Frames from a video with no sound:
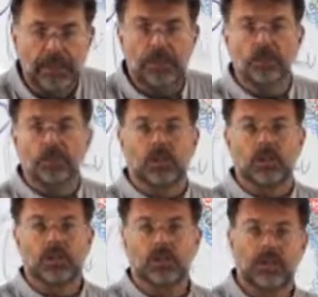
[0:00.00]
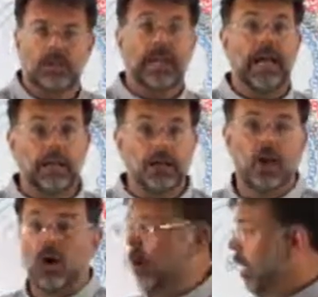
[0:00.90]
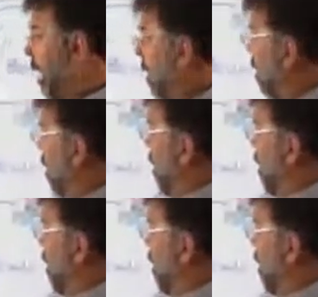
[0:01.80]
be used. Now you go and